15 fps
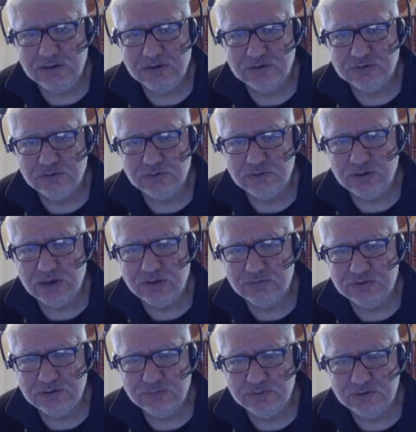so I was
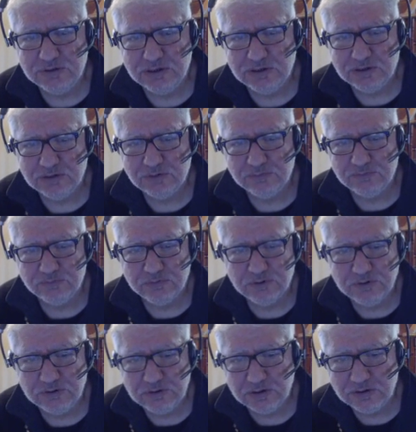able to get a little
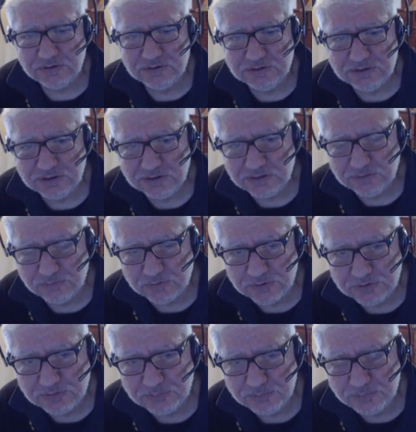further on Zig than
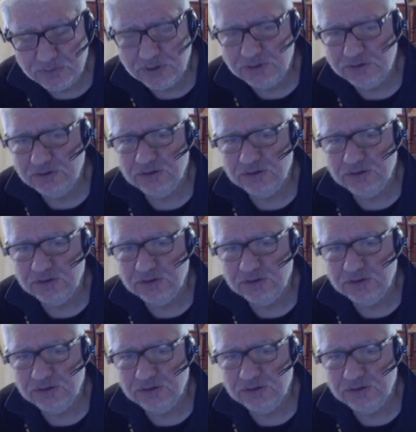Rust. But